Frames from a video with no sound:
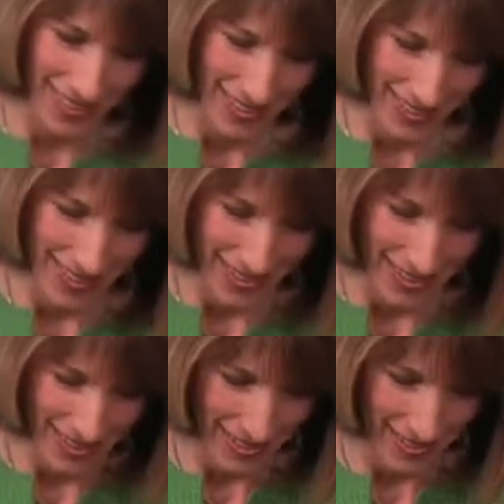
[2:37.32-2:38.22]

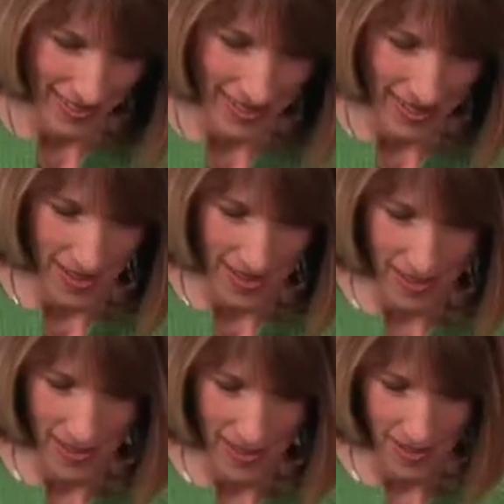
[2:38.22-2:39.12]
Nobody speaks.